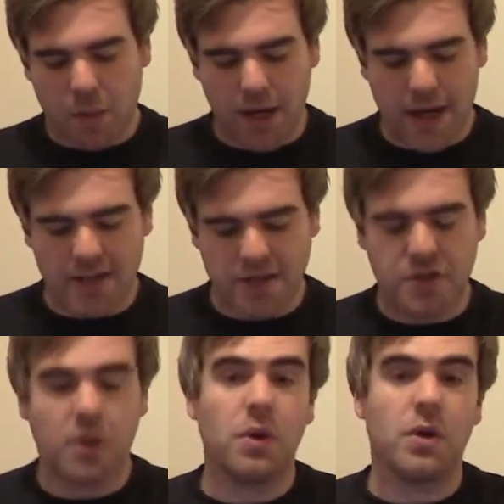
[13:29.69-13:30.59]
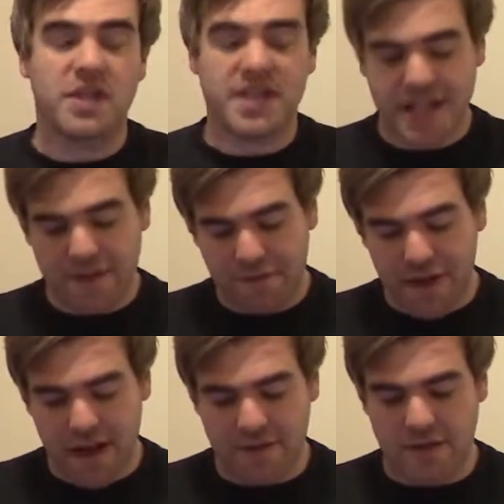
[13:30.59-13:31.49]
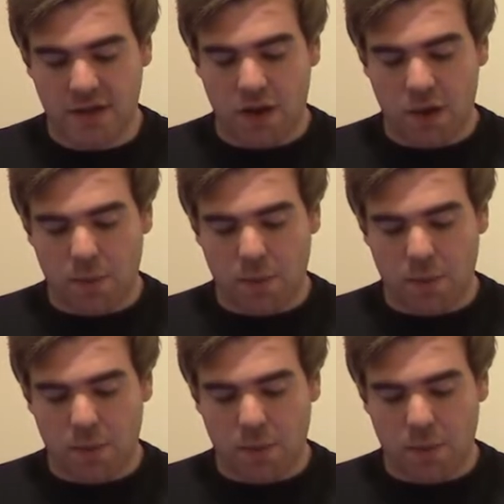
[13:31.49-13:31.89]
We then saw Sea of Thieves,